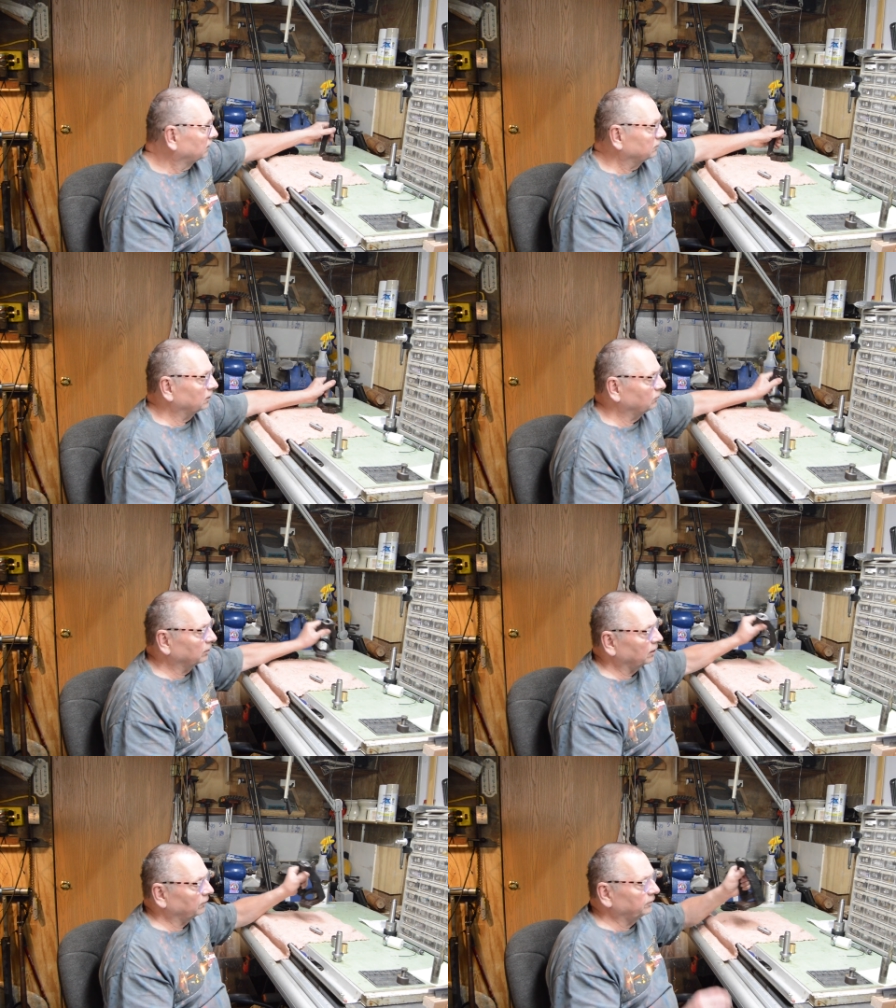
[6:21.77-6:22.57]
So
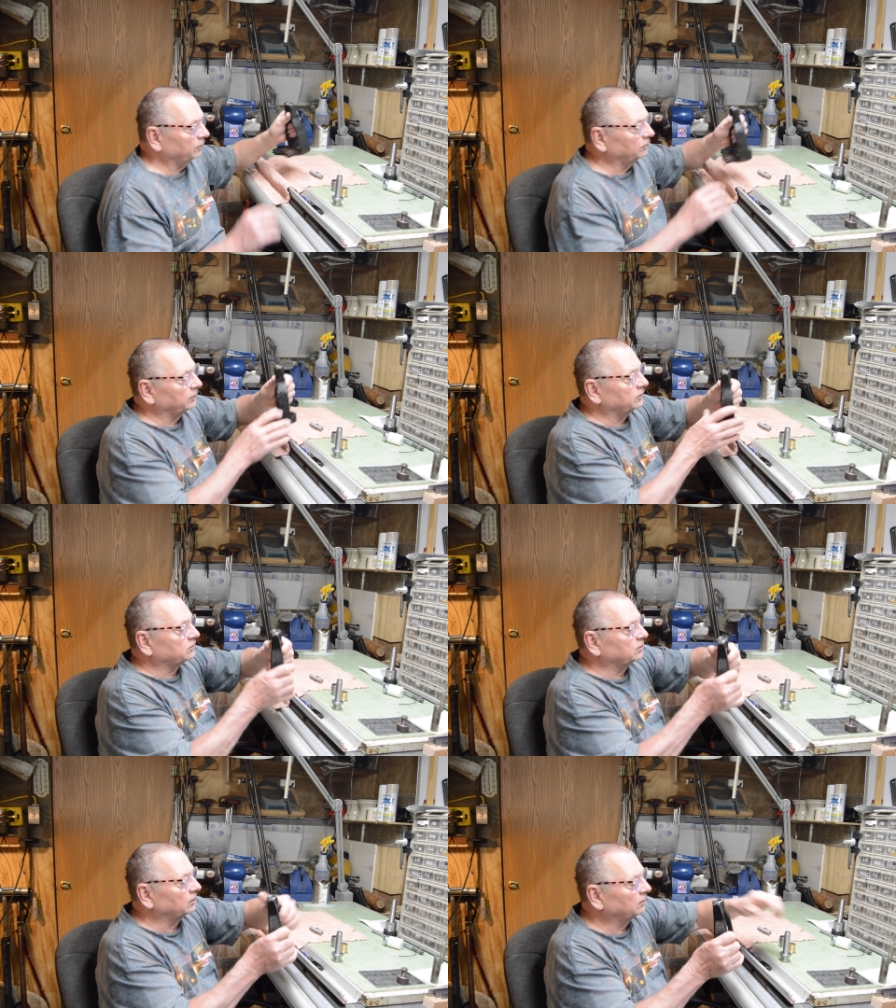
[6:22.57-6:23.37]
what I'll do
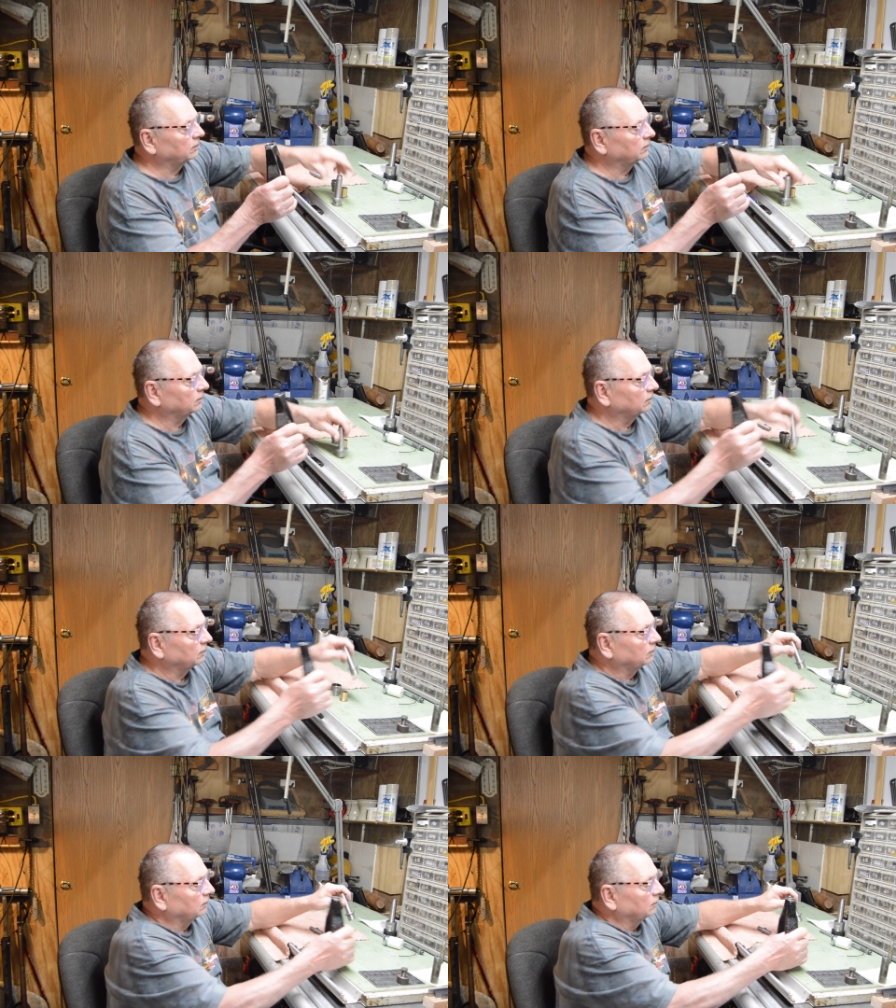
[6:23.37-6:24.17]
is
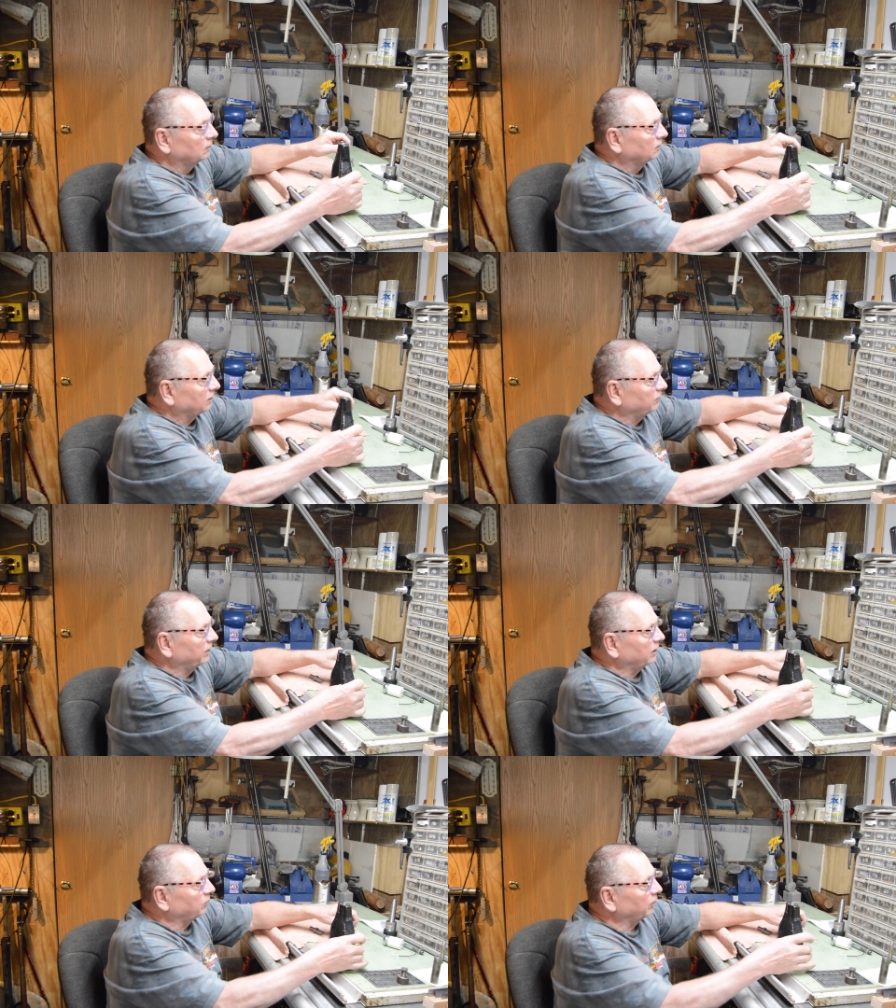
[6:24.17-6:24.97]
I
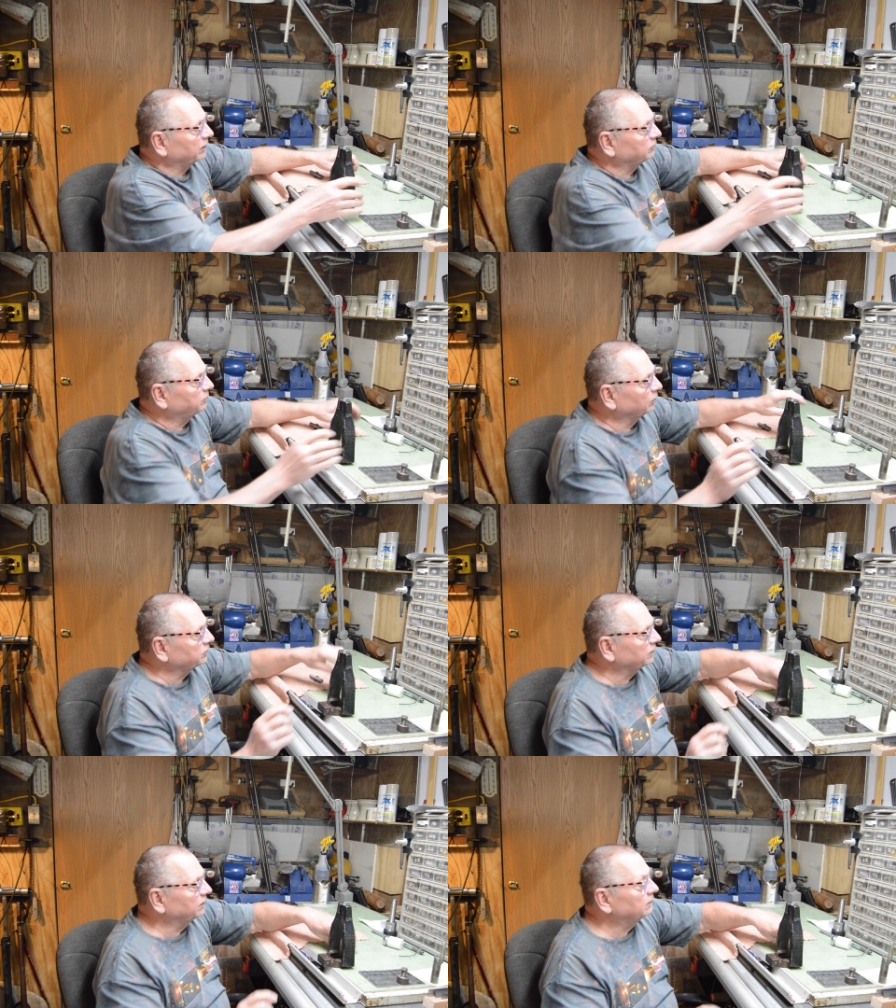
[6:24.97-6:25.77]
made a brass
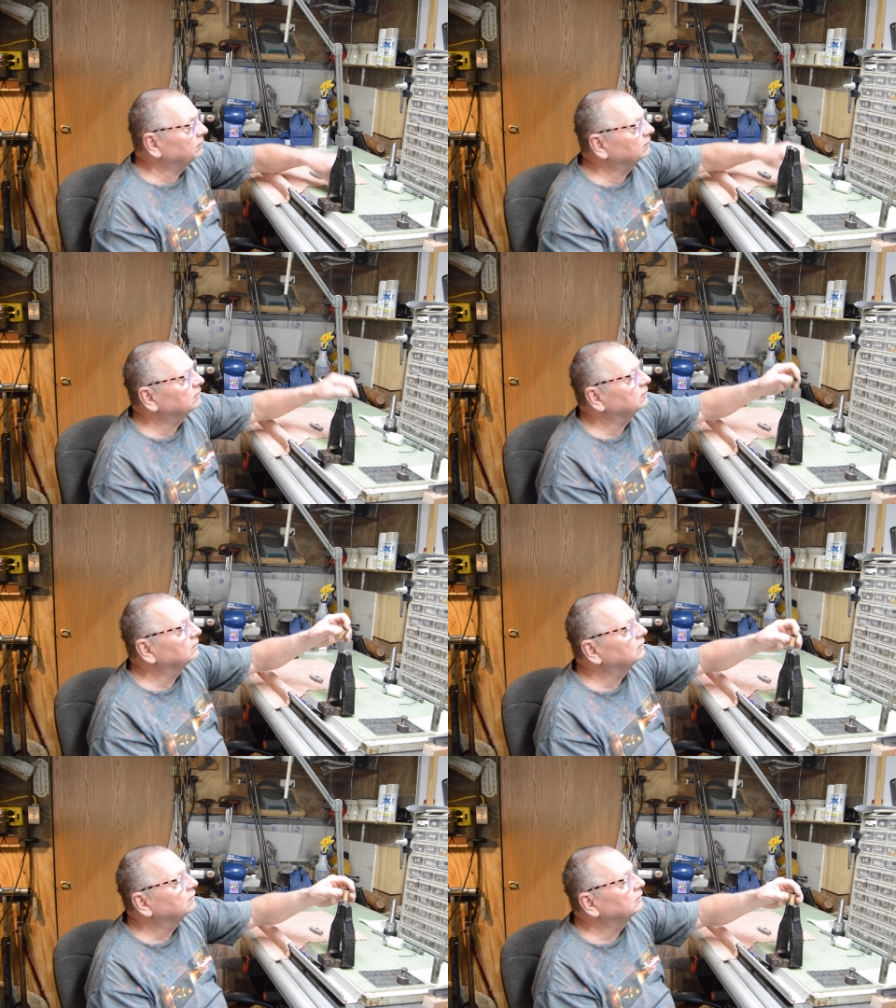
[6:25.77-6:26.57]
bushing
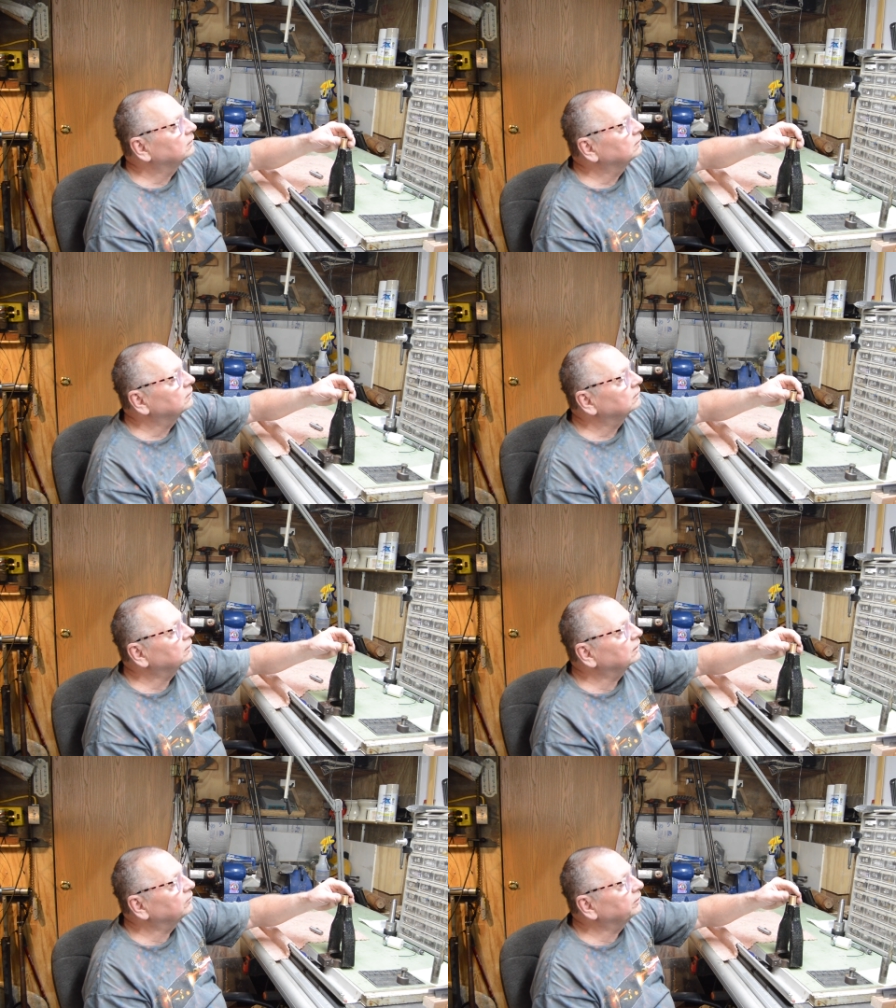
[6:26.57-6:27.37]
to
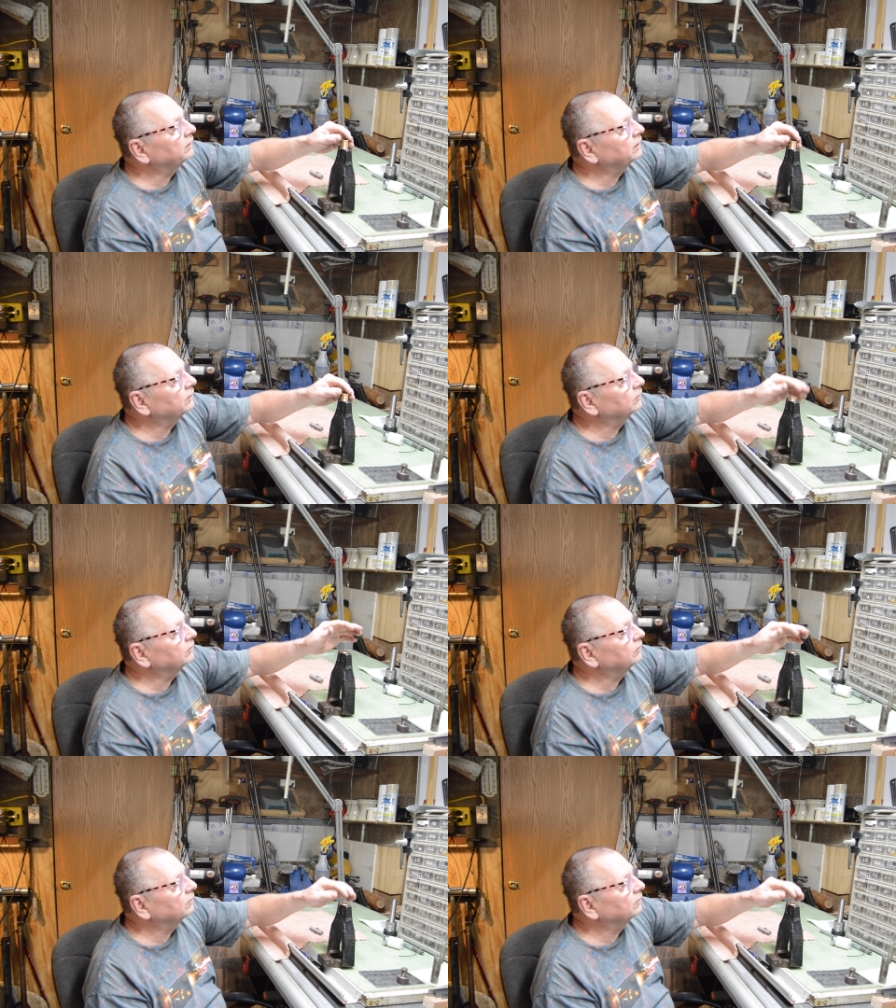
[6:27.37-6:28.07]
go in here